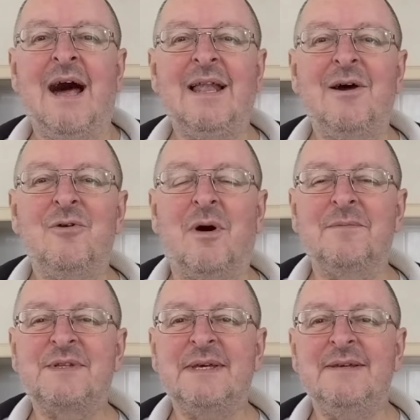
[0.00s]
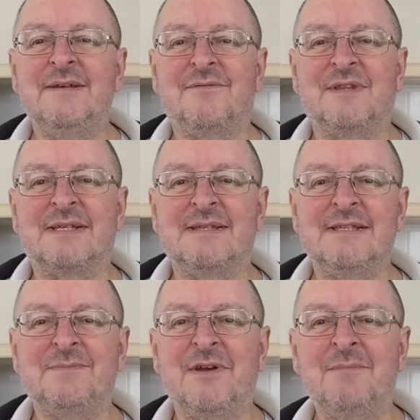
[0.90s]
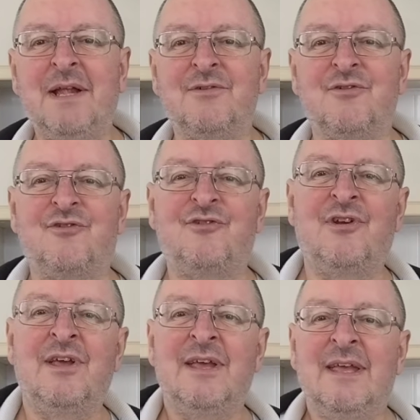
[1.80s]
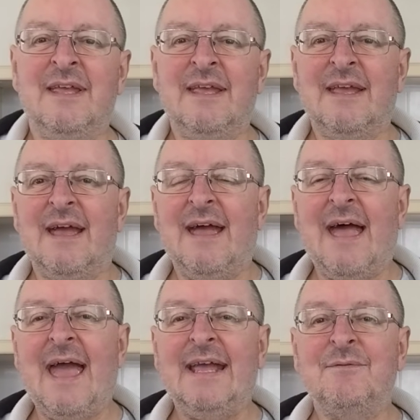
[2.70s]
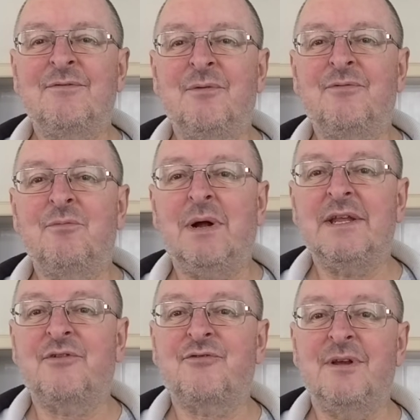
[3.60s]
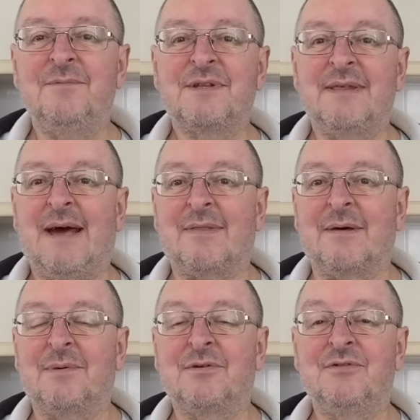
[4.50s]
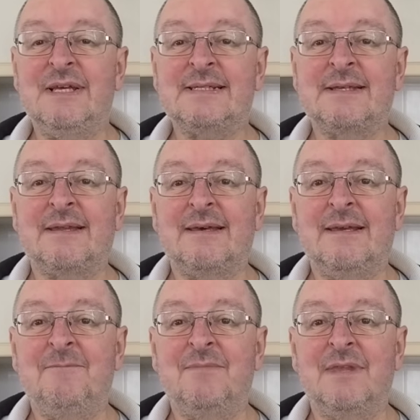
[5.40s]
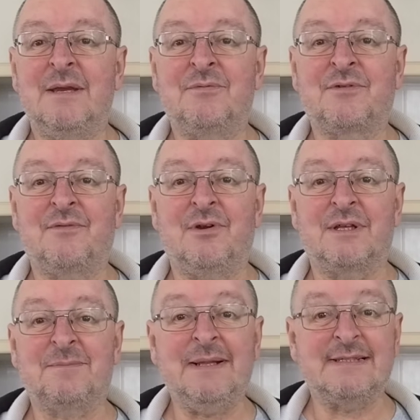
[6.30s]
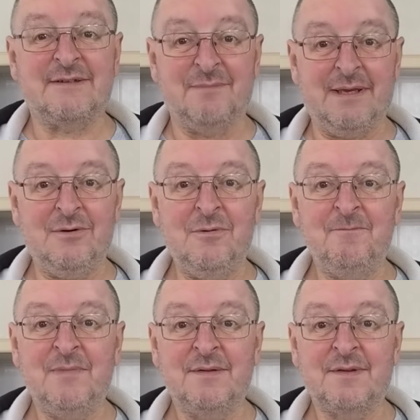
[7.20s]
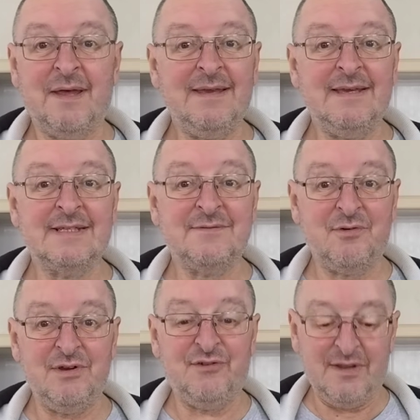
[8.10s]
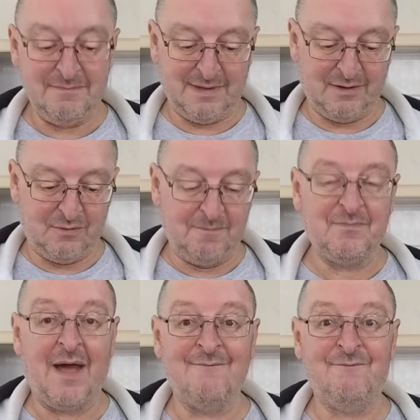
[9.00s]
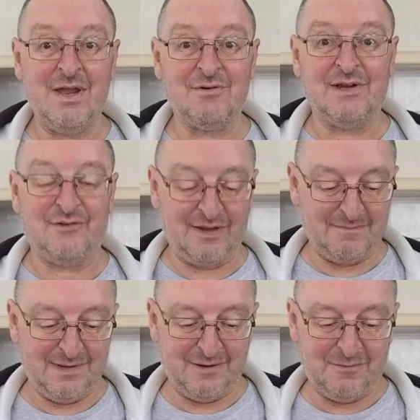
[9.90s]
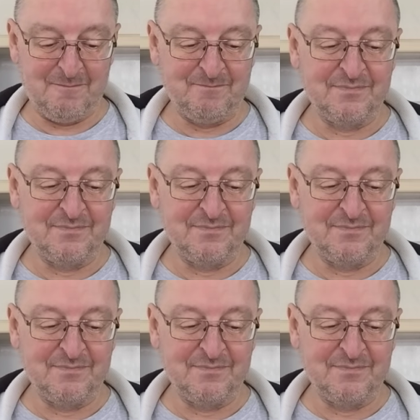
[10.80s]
Hello, I'm Steve, this is Bit of Munch. And we've gone from one extreme to the other because yesterday it was a very expensive meal. Today is a very cheap meal. A very cheap meal.